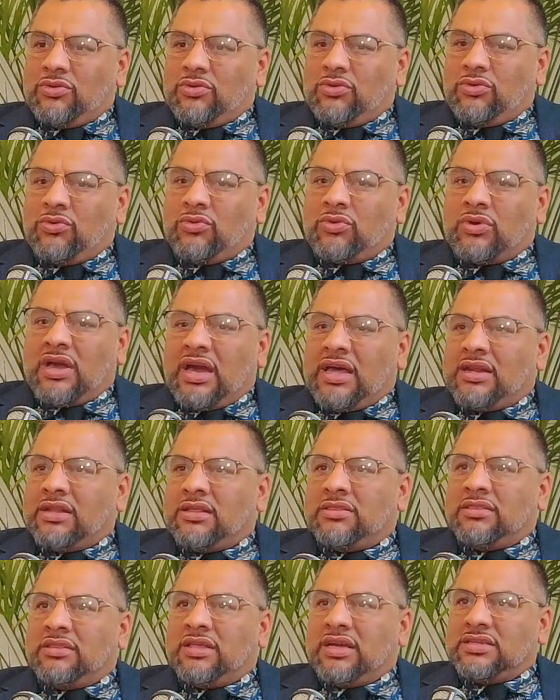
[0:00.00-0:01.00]
you got a
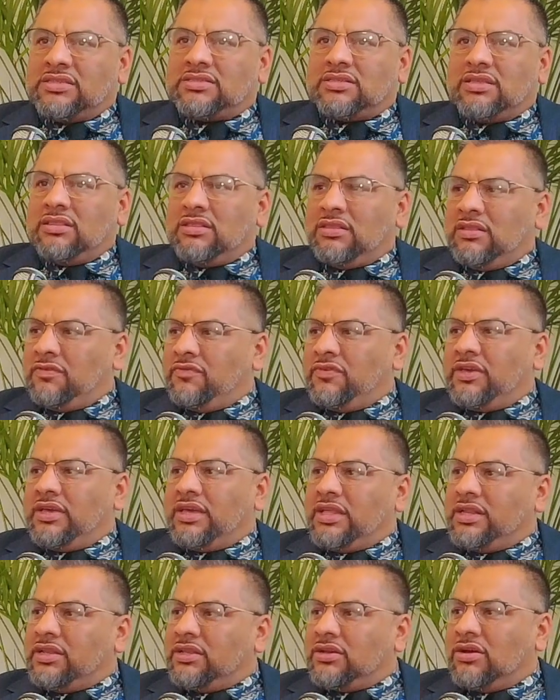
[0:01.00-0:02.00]
nice living
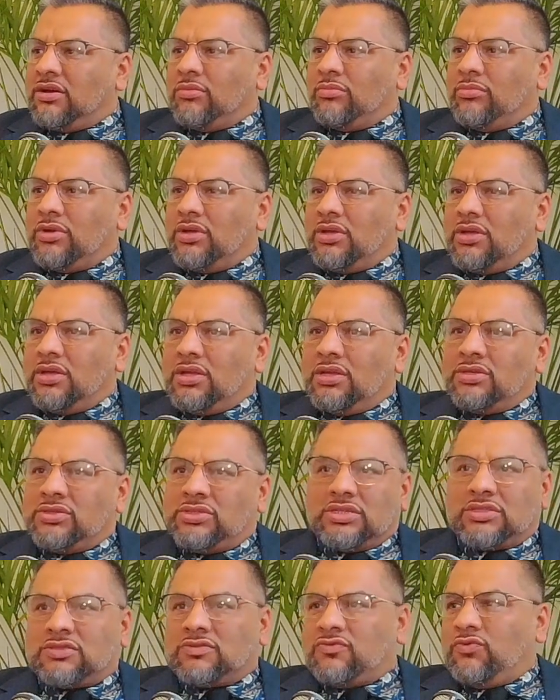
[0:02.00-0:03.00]
income
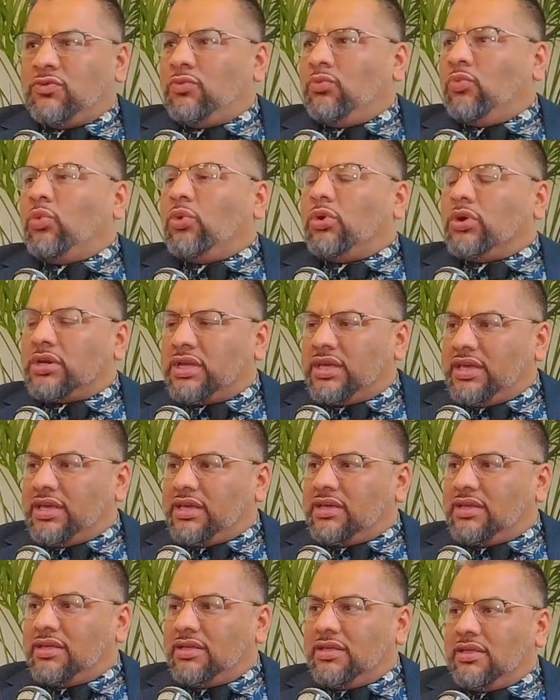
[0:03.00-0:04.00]
just for working.
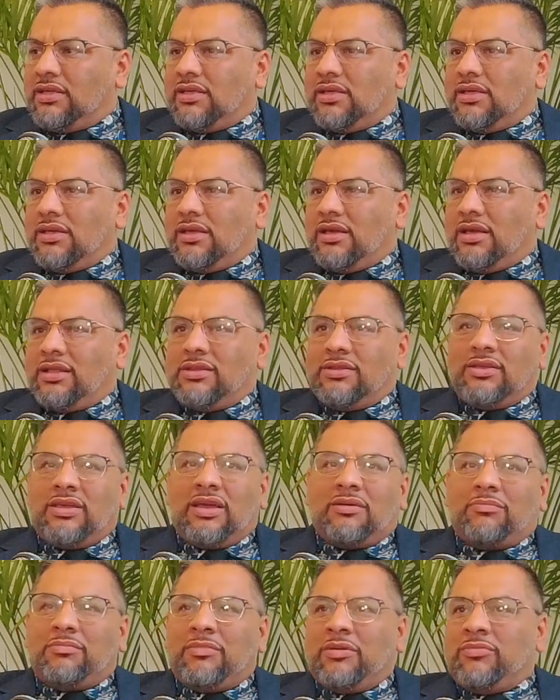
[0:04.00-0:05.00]
And
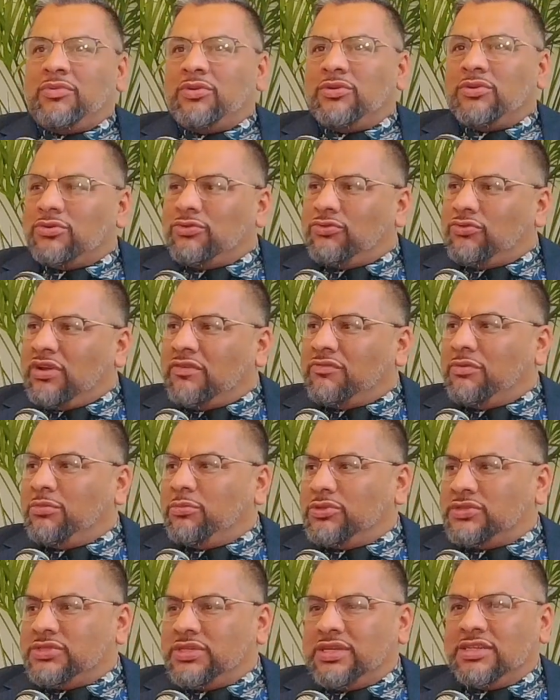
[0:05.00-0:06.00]
yeah, maybe you don't drive a
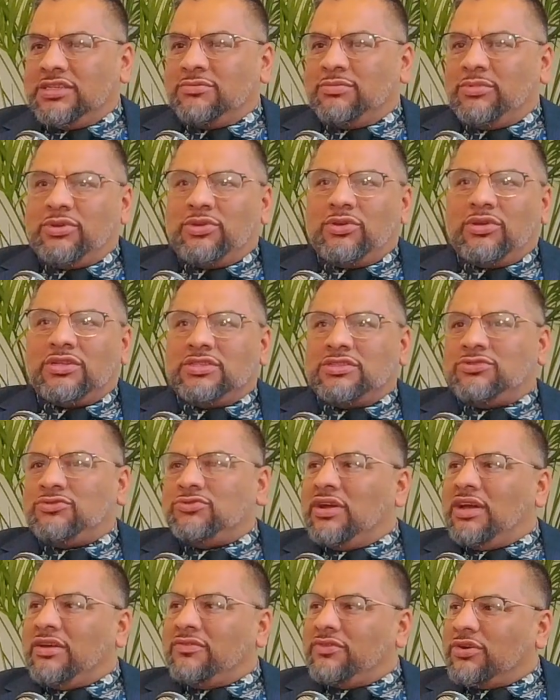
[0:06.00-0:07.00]
Mercedes, but you at least
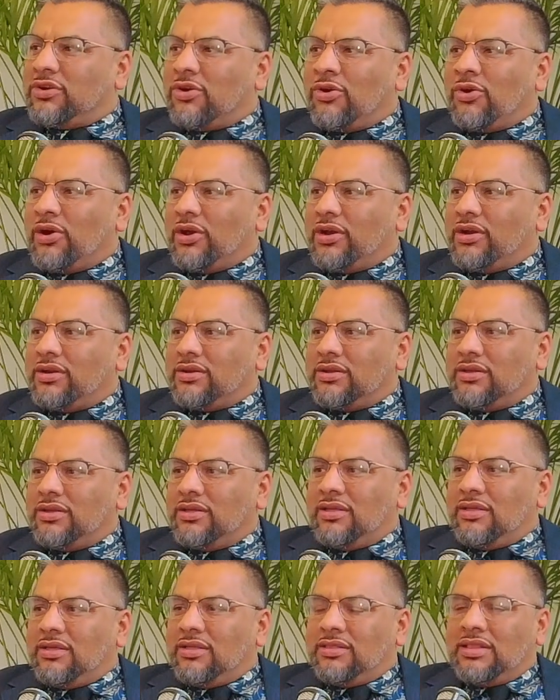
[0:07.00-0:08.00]
drive a car.
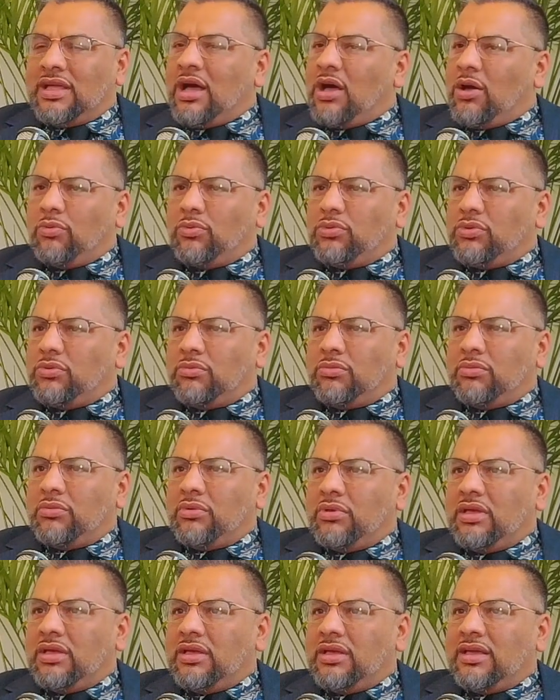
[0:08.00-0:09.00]
Now
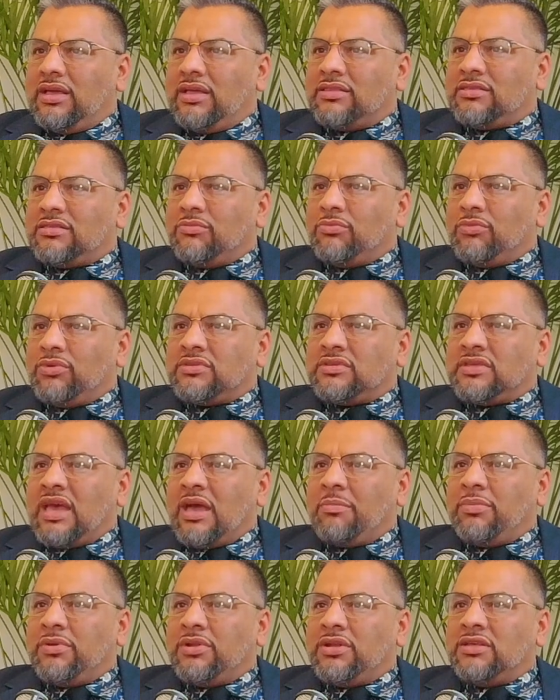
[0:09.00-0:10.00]
it's what's
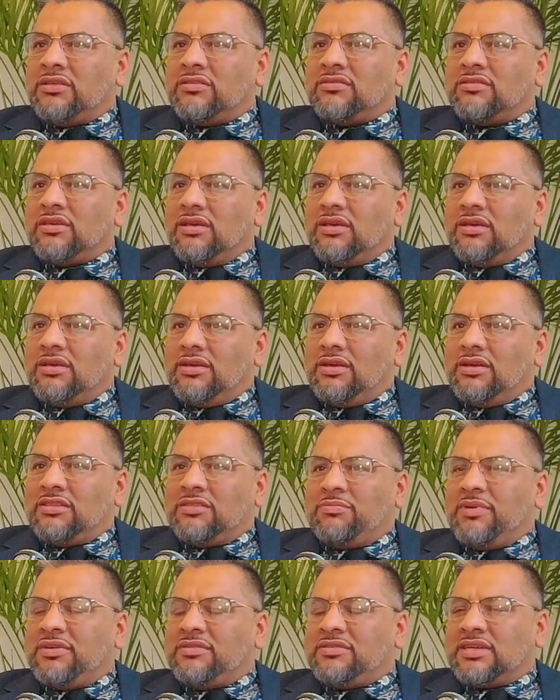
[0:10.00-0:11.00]
happened is it's
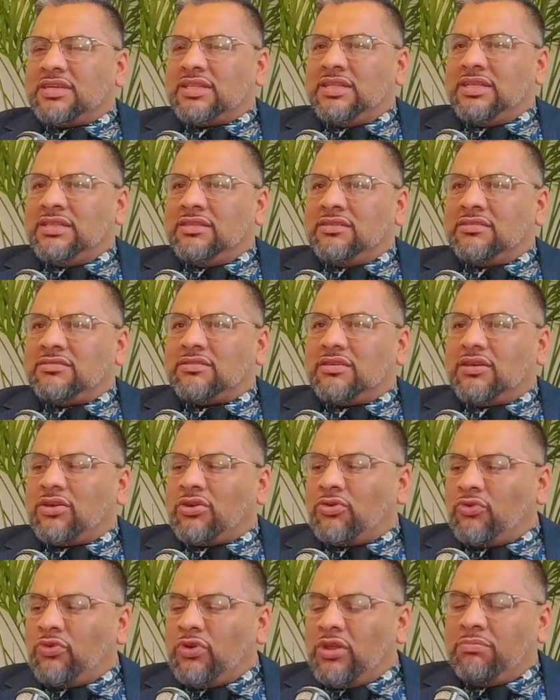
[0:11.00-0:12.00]
basically this
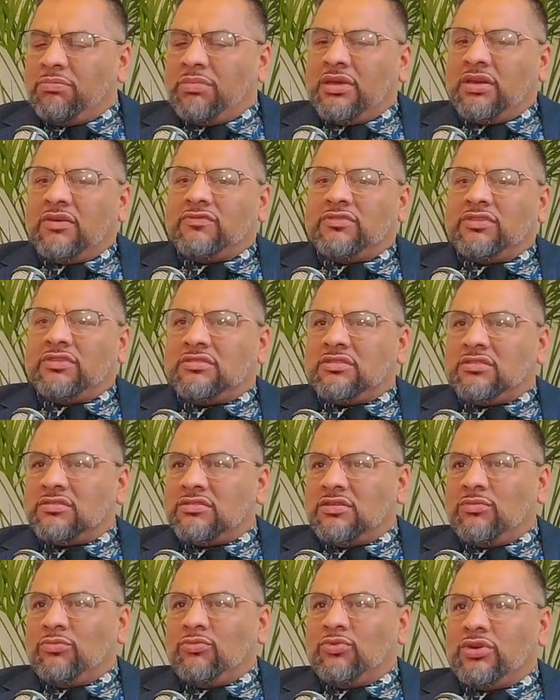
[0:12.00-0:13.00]
creeping of the
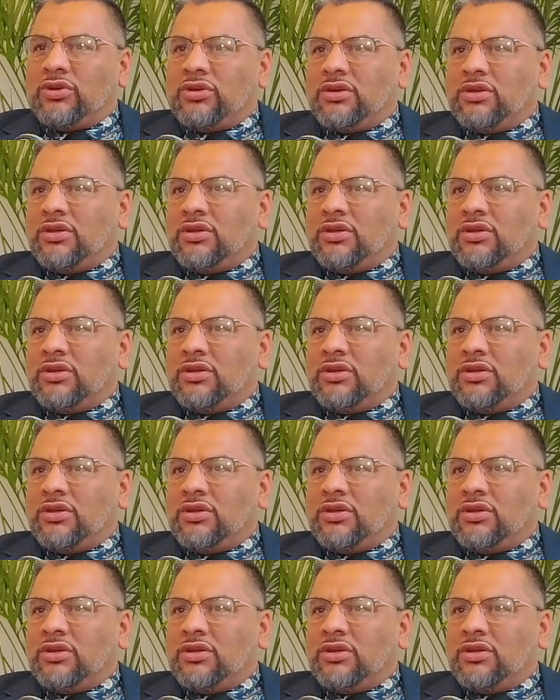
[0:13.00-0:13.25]
system where